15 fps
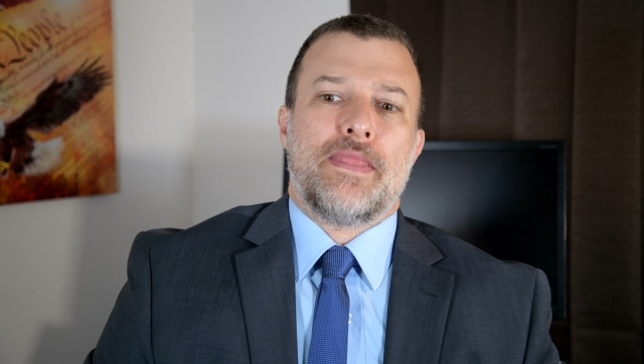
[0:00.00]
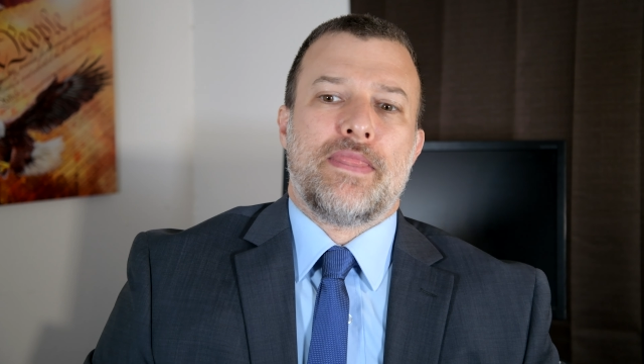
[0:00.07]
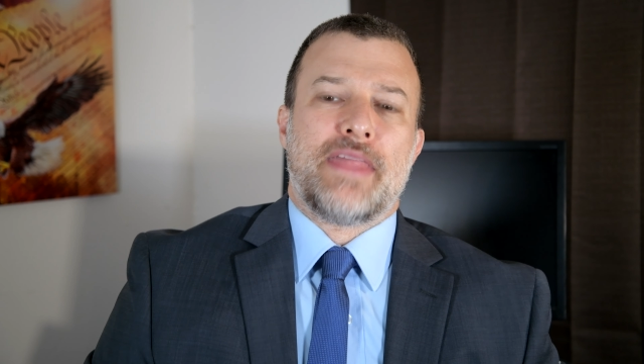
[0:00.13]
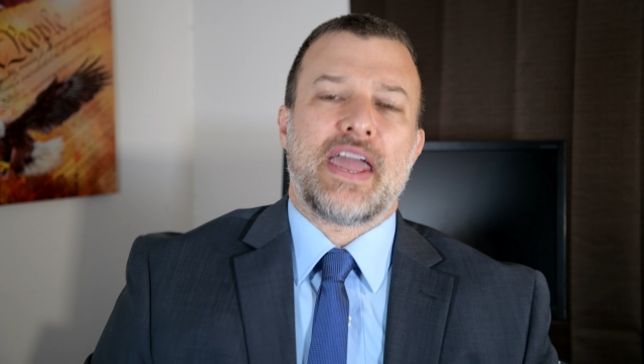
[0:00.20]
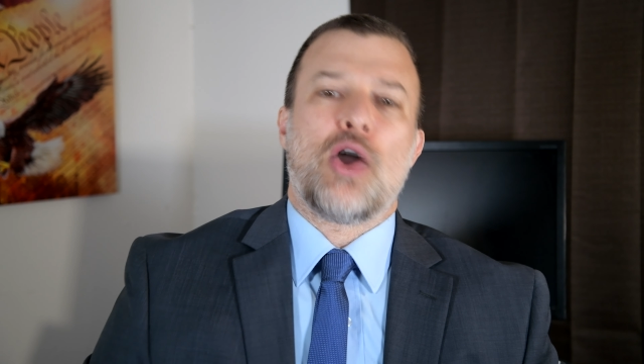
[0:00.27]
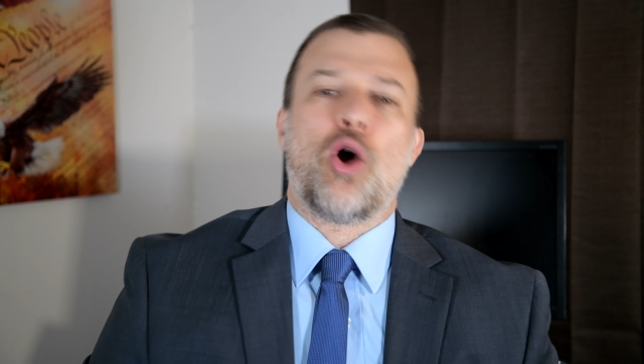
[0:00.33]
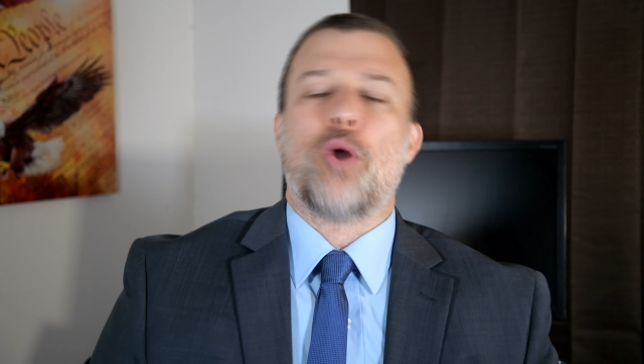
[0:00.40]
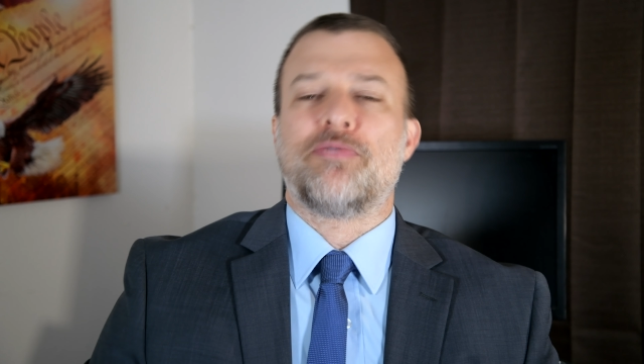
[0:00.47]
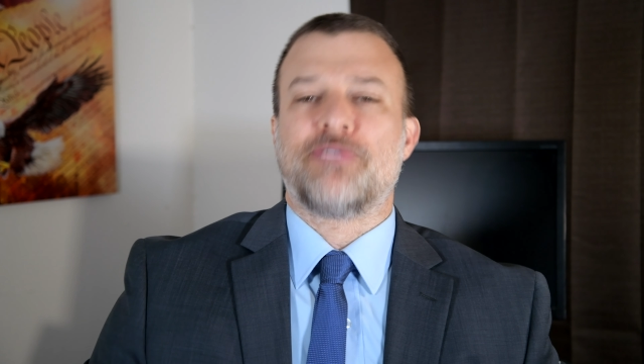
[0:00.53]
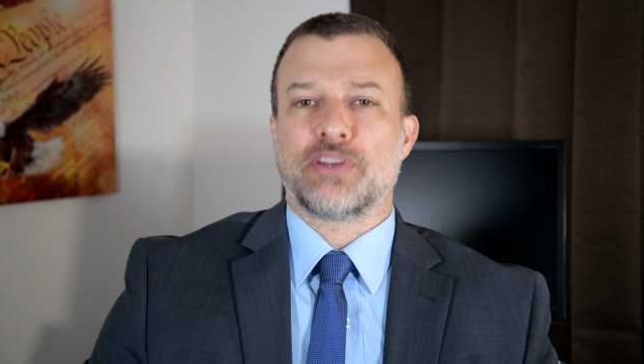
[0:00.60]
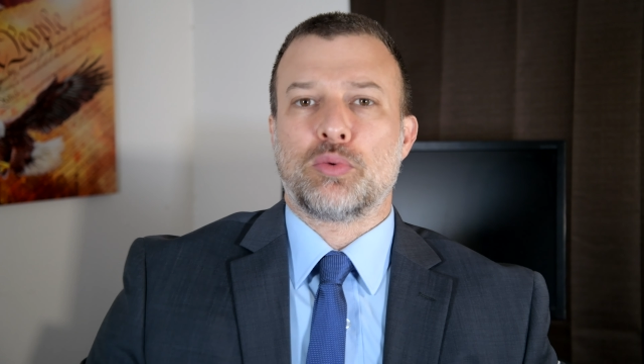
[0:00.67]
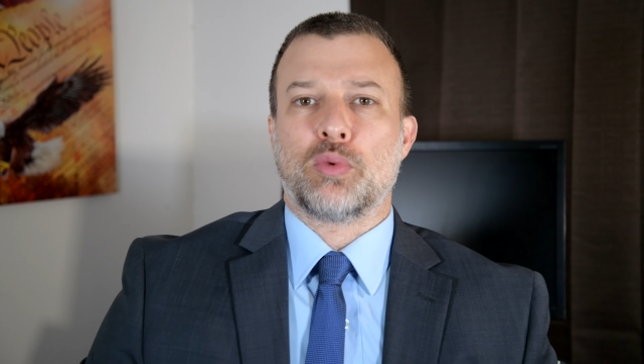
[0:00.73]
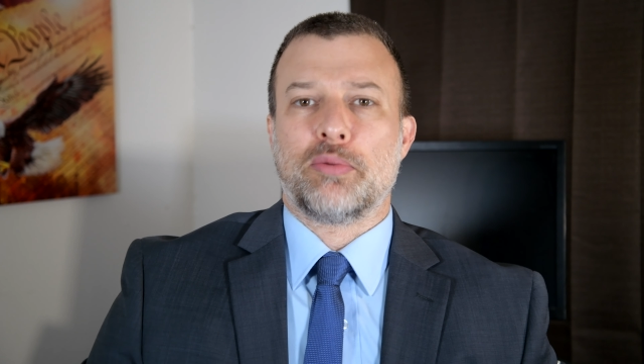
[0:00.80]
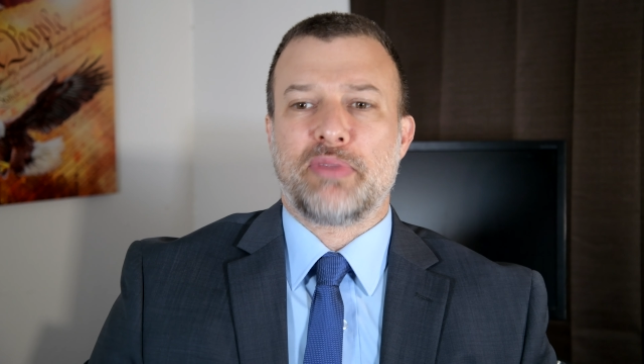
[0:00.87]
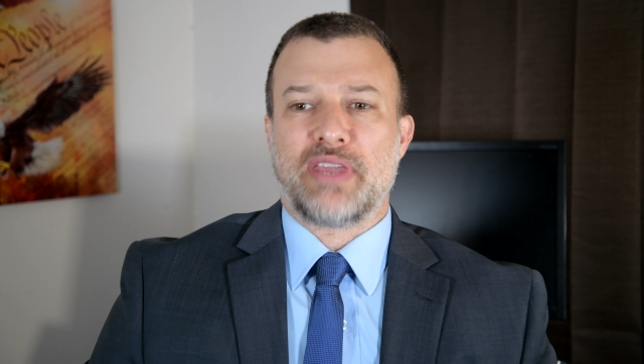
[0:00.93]
they hopefully
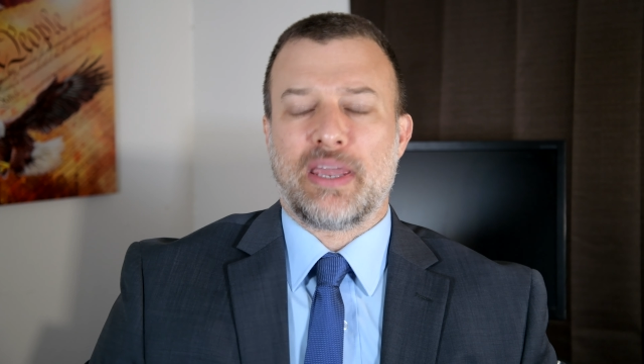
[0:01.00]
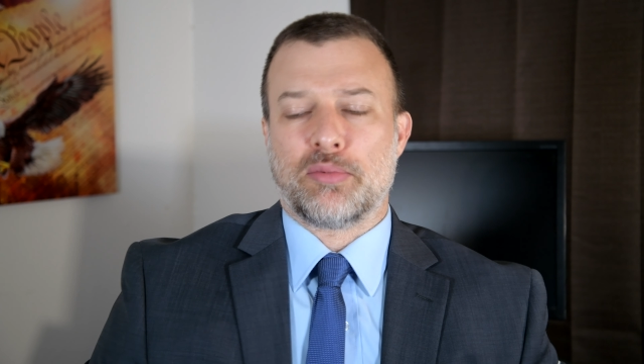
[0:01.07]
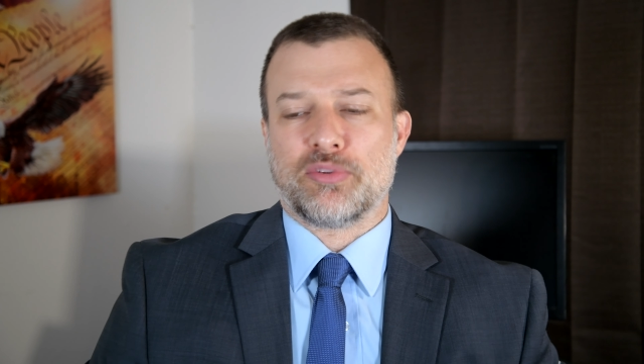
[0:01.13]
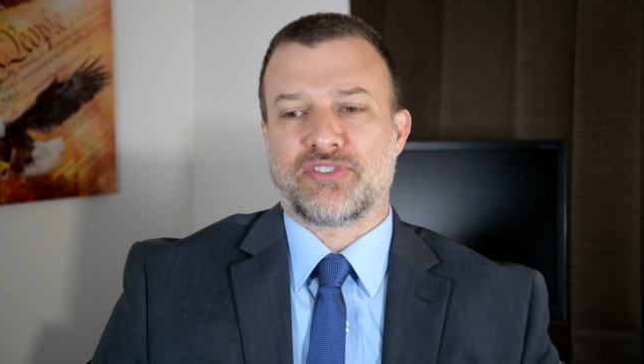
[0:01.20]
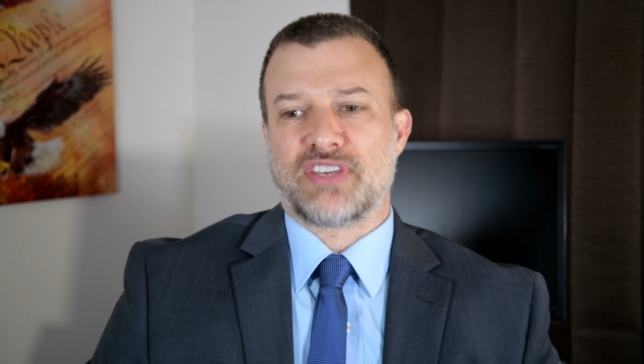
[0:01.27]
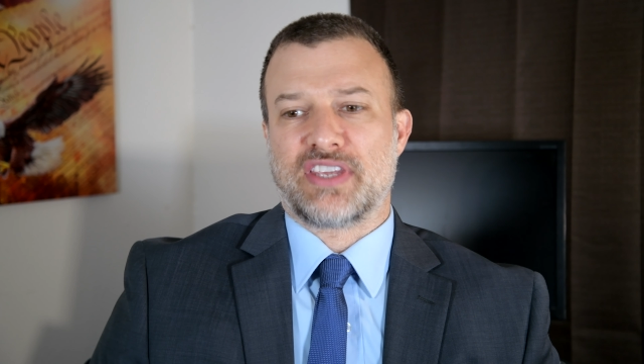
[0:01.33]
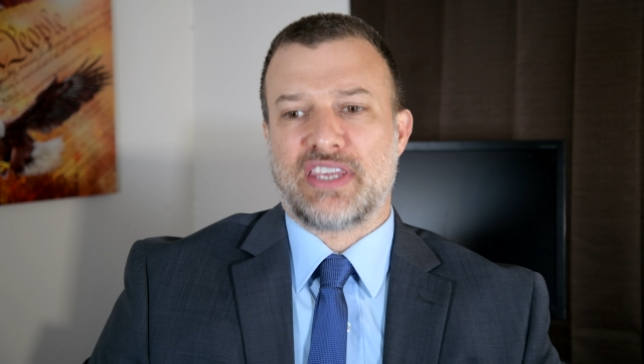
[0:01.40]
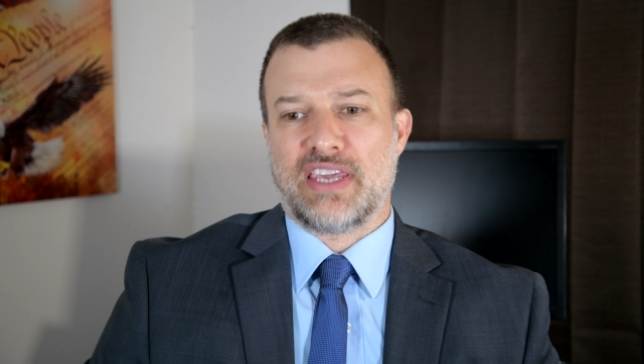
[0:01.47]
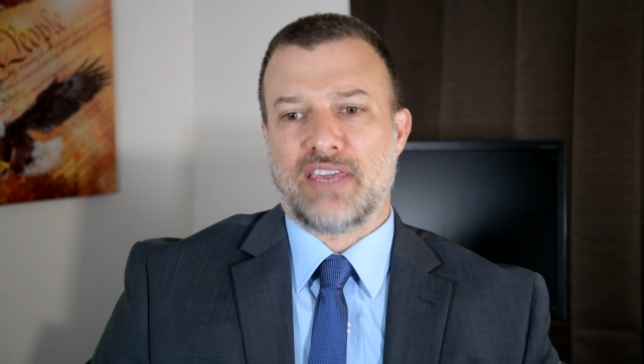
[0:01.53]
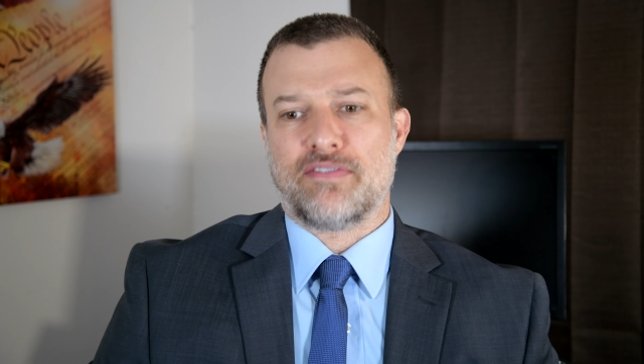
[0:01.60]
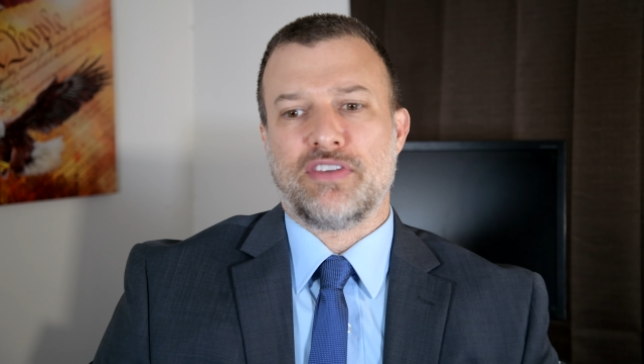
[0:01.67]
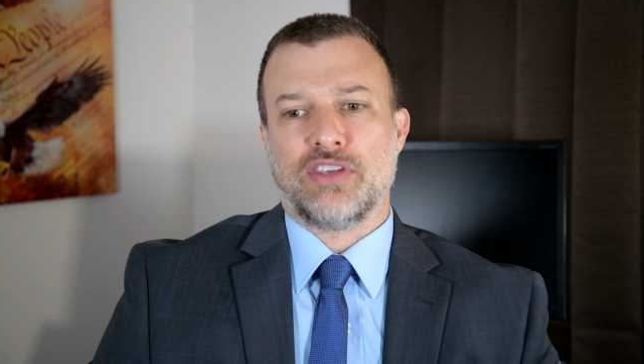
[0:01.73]
will be able to give